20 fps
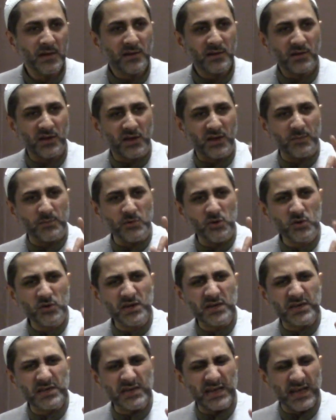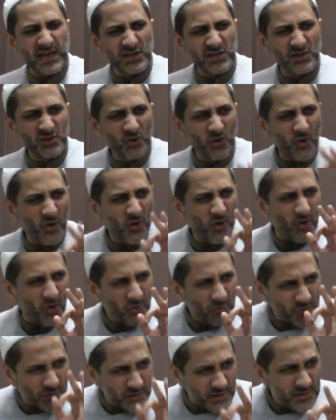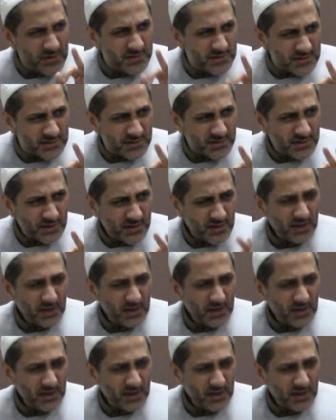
The community has no confidence.